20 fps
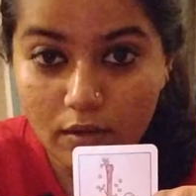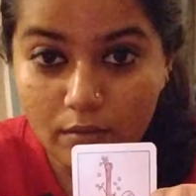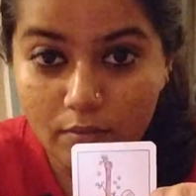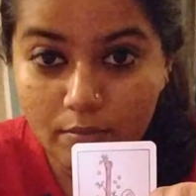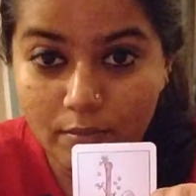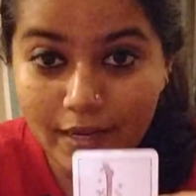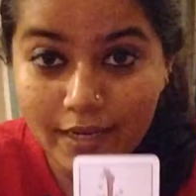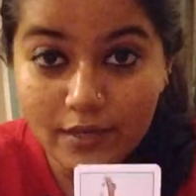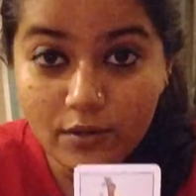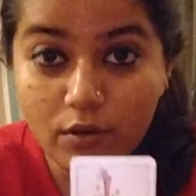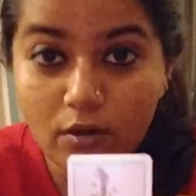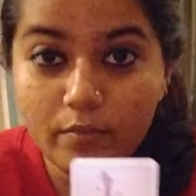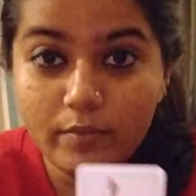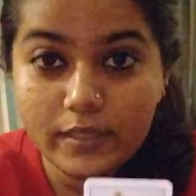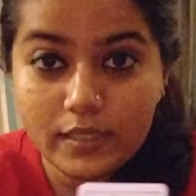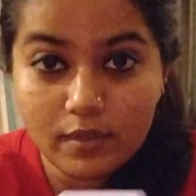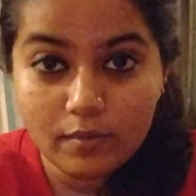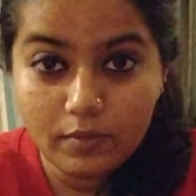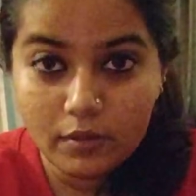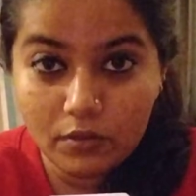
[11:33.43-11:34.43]
Might not be
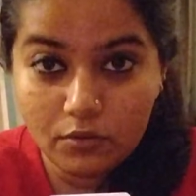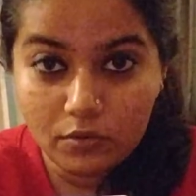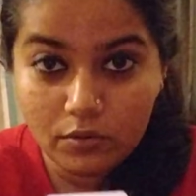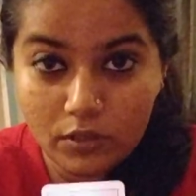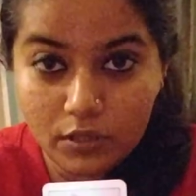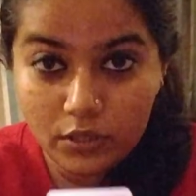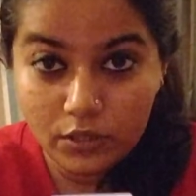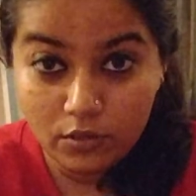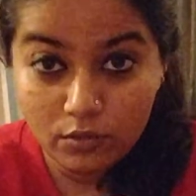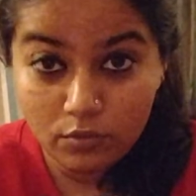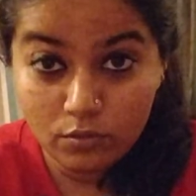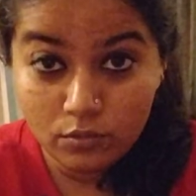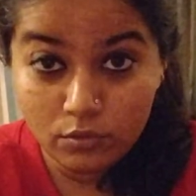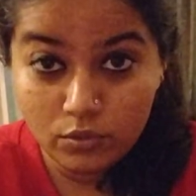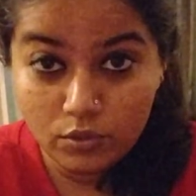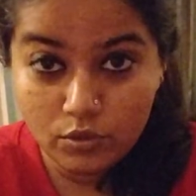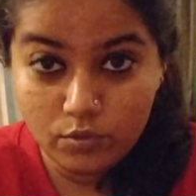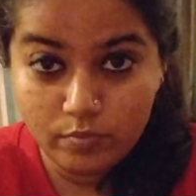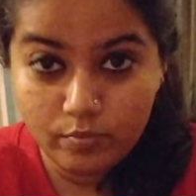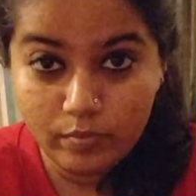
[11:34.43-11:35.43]
something really
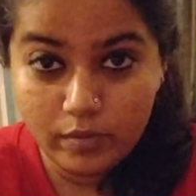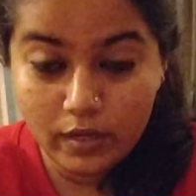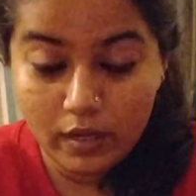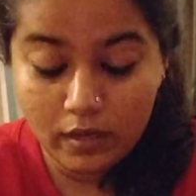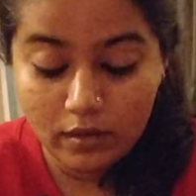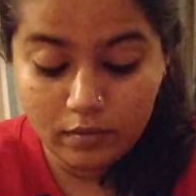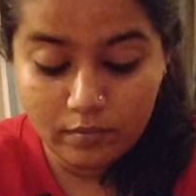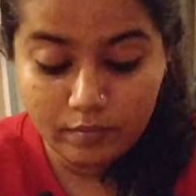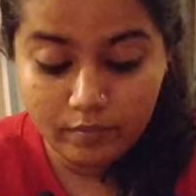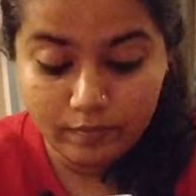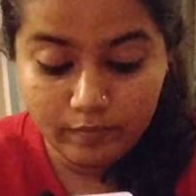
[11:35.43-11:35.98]
huge, but